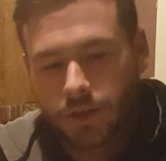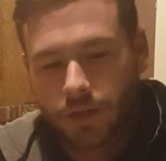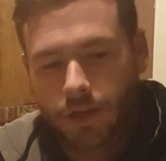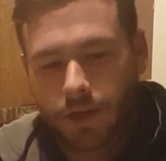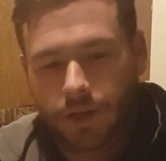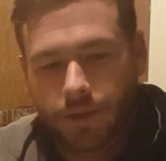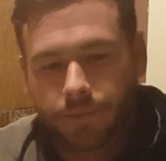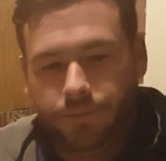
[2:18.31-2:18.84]

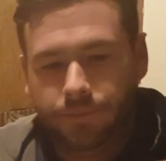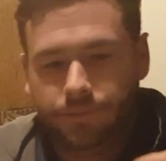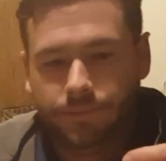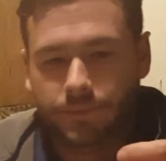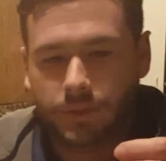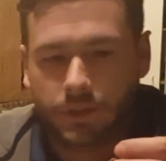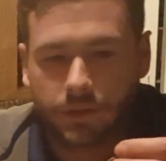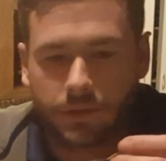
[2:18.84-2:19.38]

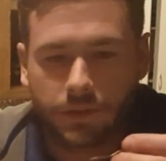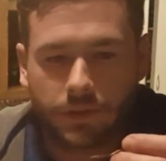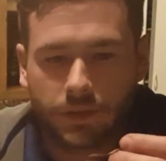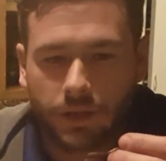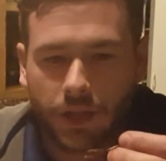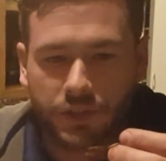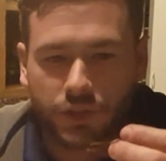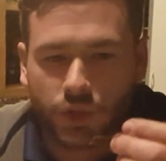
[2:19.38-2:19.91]

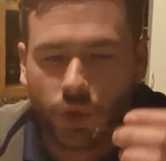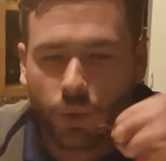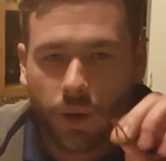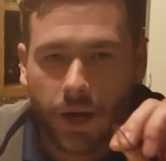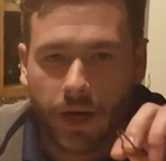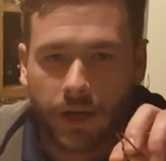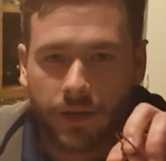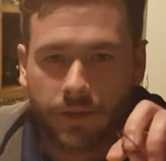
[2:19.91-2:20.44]
electrical
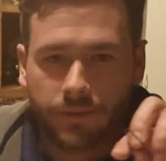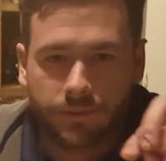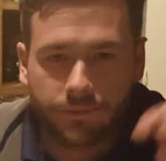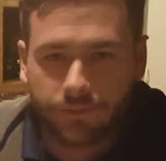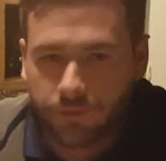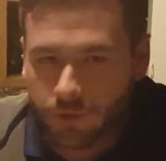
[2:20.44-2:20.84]
wire